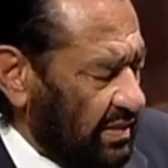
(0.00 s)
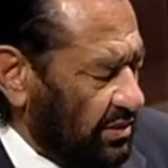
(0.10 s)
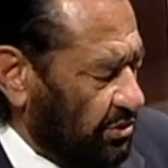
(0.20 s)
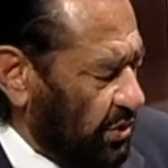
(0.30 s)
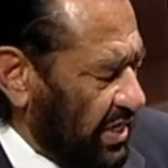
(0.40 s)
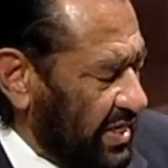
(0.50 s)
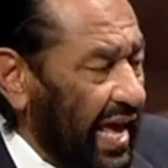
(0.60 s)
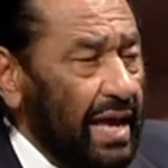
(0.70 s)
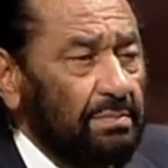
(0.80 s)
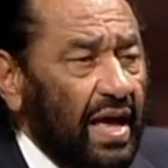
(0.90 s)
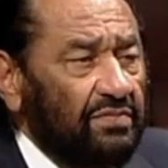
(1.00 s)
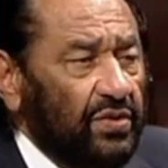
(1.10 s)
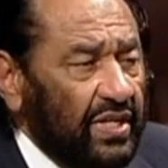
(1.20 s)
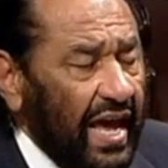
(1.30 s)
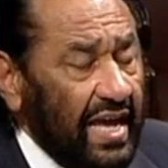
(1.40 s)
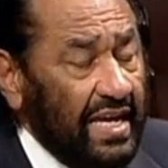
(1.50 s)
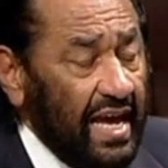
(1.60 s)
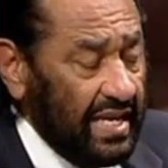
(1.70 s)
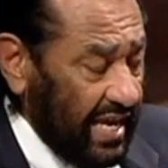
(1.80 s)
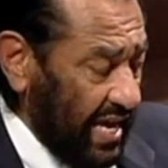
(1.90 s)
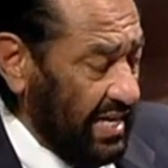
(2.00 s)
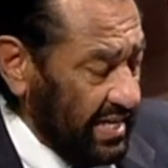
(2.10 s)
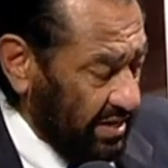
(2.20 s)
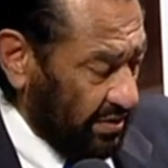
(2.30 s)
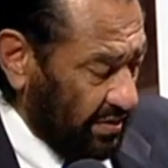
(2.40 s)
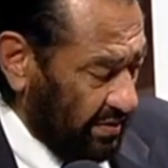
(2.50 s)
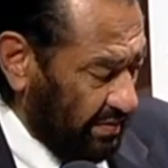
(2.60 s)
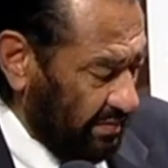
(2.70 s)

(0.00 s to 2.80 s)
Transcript: Street named after KKK leader.